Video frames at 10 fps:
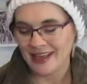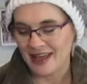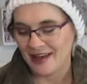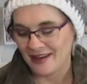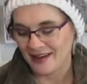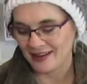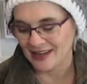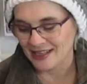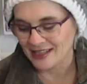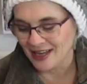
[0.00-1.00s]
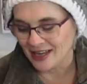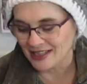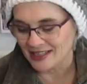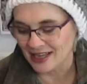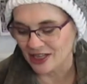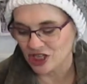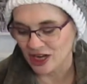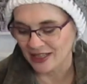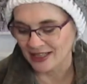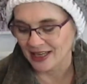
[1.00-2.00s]
Uh, lots of hugs,
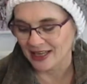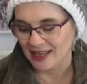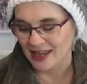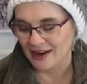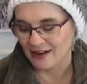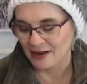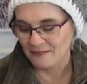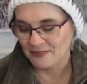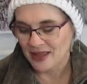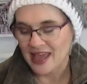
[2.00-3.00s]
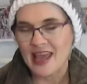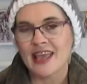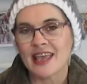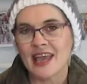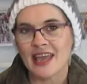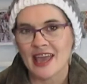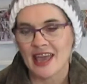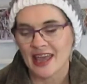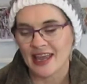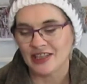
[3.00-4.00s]
Sunshine Leclair,
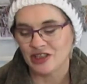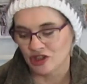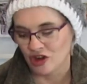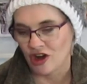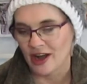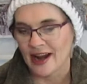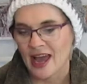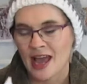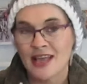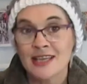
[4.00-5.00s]
aka Donna.